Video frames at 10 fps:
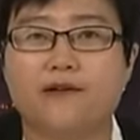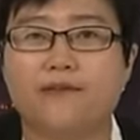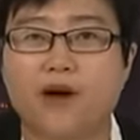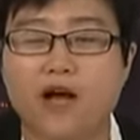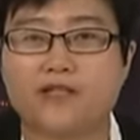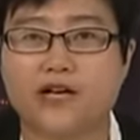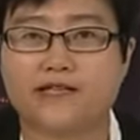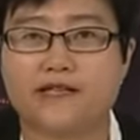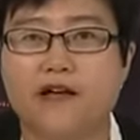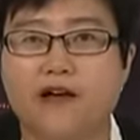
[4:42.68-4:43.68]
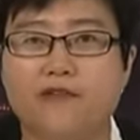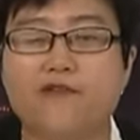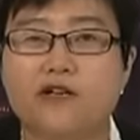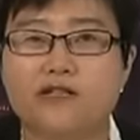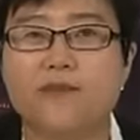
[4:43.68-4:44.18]
projects.
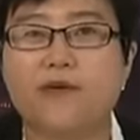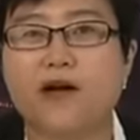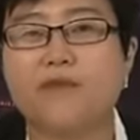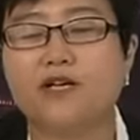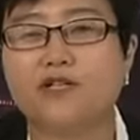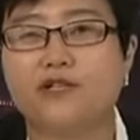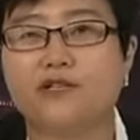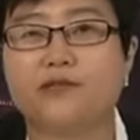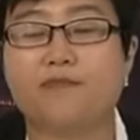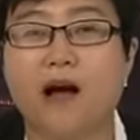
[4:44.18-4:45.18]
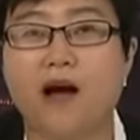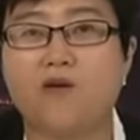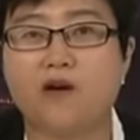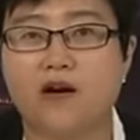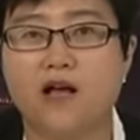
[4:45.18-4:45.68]
For example, I mentioned this
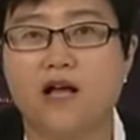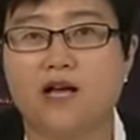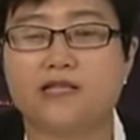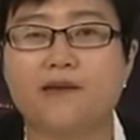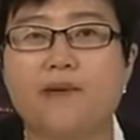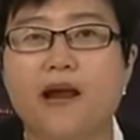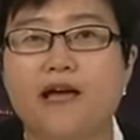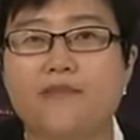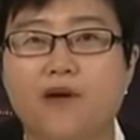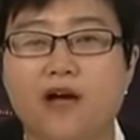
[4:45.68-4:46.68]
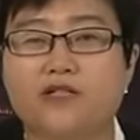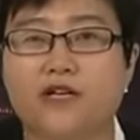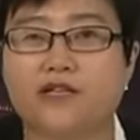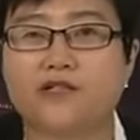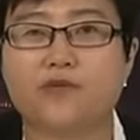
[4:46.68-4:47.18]
power supply
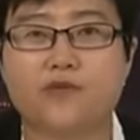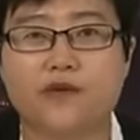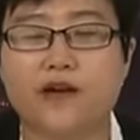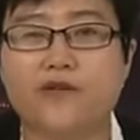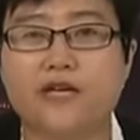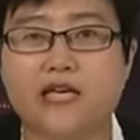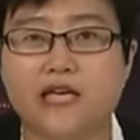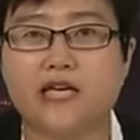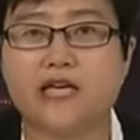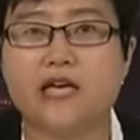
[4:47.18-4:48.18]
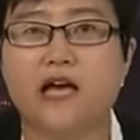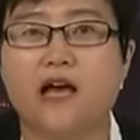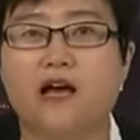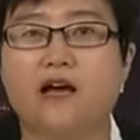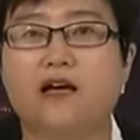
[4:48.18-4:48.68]
project is very key
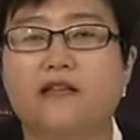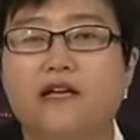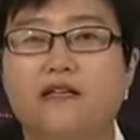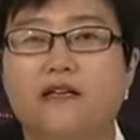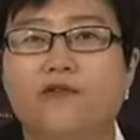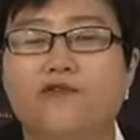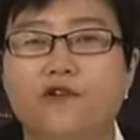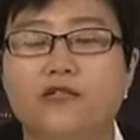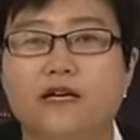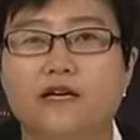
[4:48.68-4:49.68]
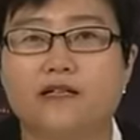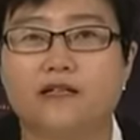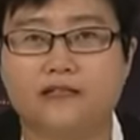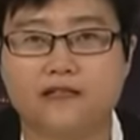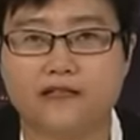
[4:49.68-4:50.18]
for
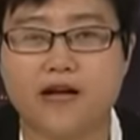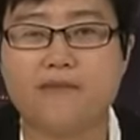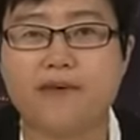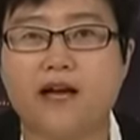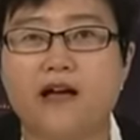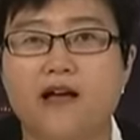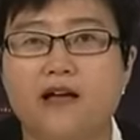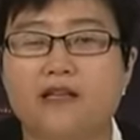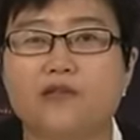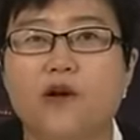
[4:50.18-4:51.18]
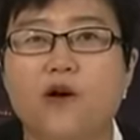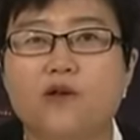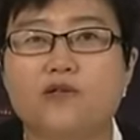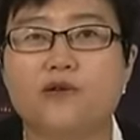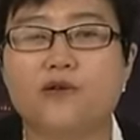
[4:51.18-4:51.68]
the Gambia. It will
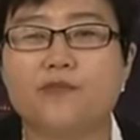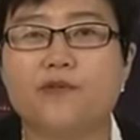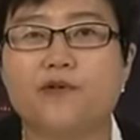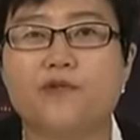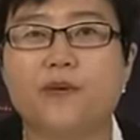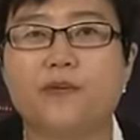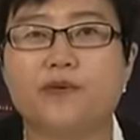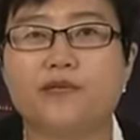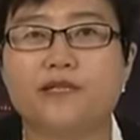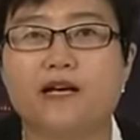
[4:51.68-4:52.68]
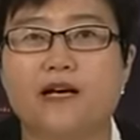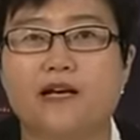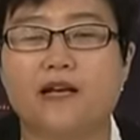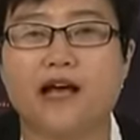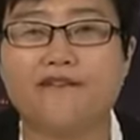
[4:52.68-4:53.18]
also improve people's
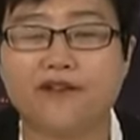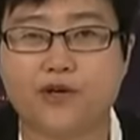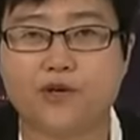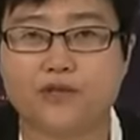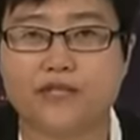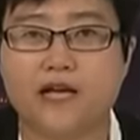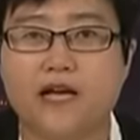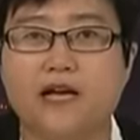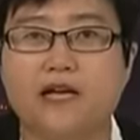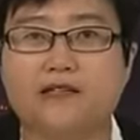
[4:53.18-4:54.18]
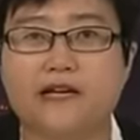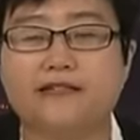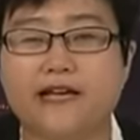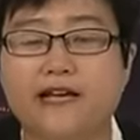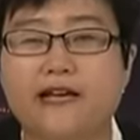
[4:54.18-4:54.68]
livelihood, their
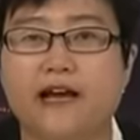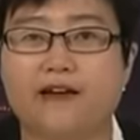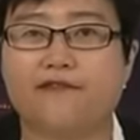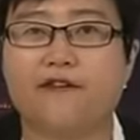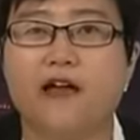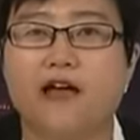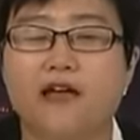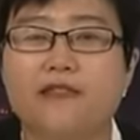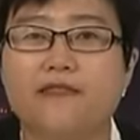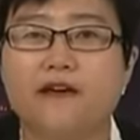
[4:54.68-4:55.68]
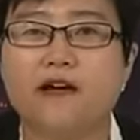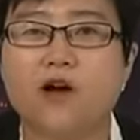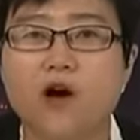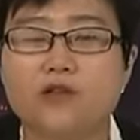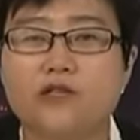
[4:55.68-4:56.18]
daily life. And
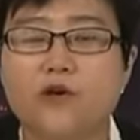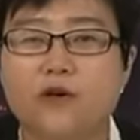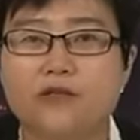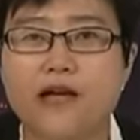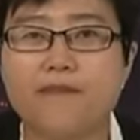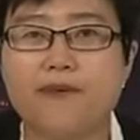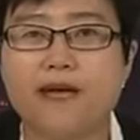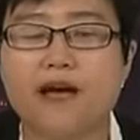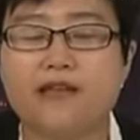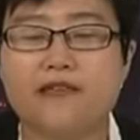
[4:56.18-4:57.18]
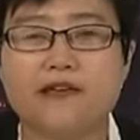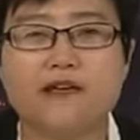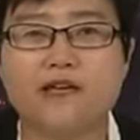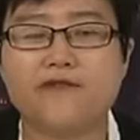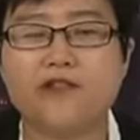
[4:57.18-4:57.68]
also, Gambia, I think
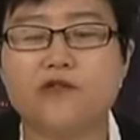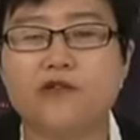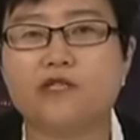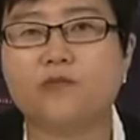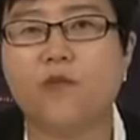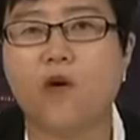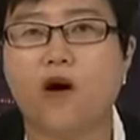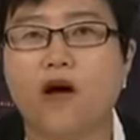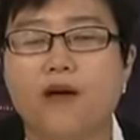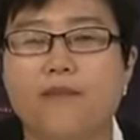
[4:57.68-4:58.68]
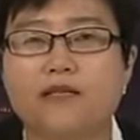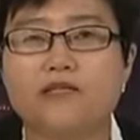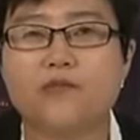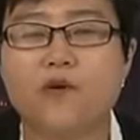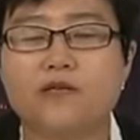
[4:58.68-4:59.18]
even though it's small, but
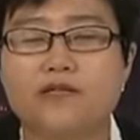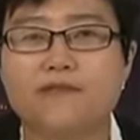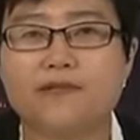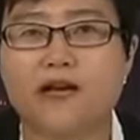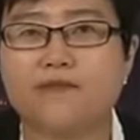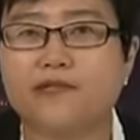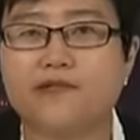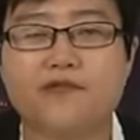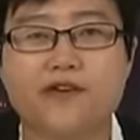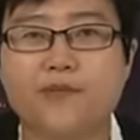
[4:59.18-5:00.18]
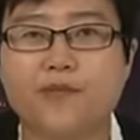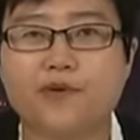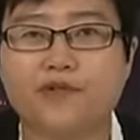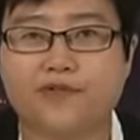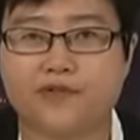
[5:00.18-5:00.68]
small sometimes is very
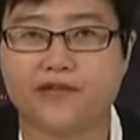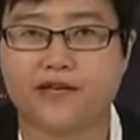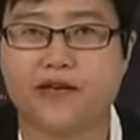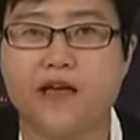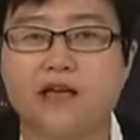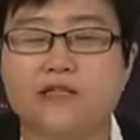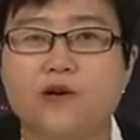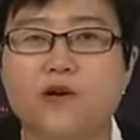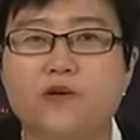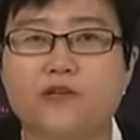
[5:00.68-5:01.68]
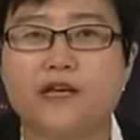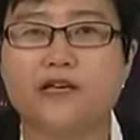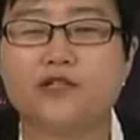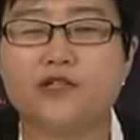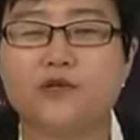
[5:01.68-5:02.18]
beautiful thing. So
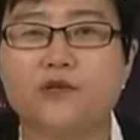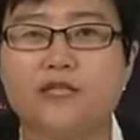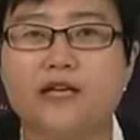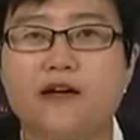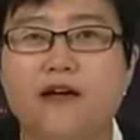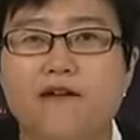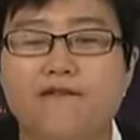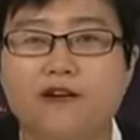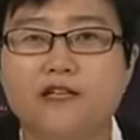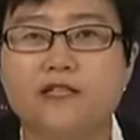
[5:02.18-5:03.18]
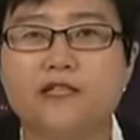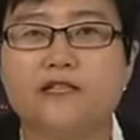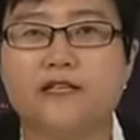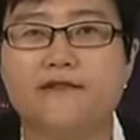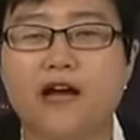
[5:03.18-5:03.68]
they should further
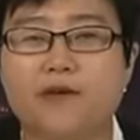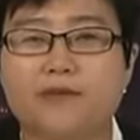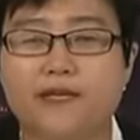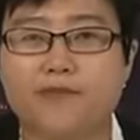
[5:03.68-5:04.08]
develop their